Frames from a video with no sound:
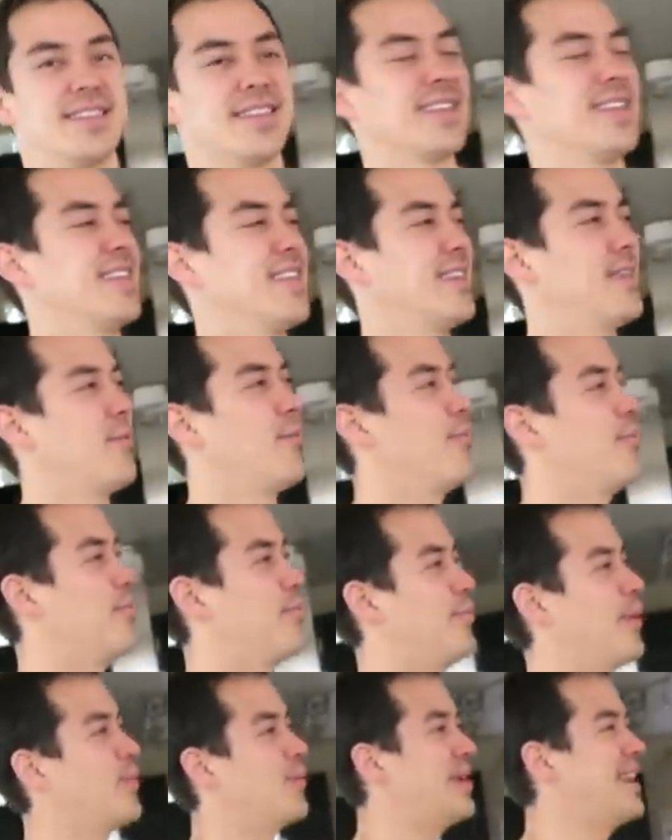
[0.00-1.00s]
many years
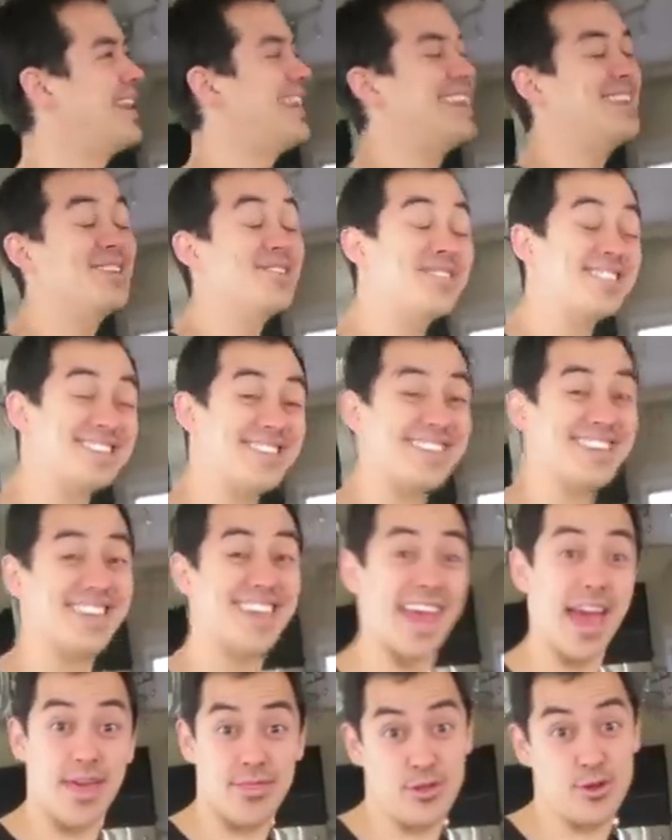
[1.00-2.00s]
ago, but, but it was like a
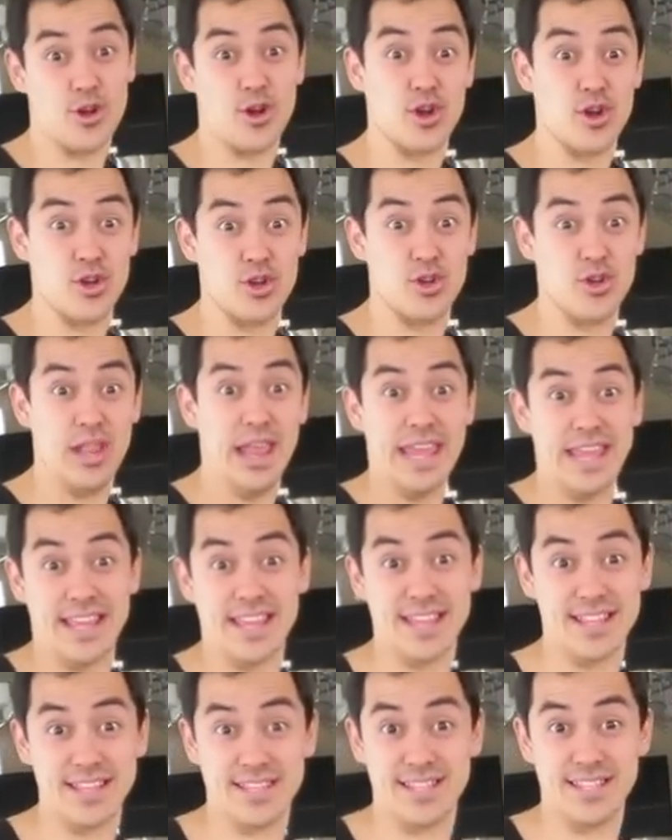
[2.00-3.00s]
class. Together, like
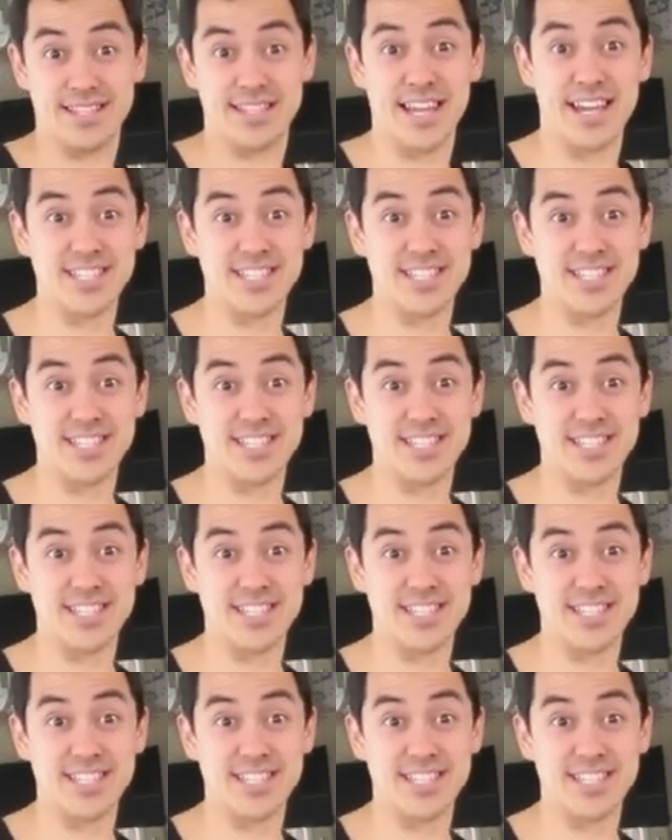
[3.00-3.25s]
yeah.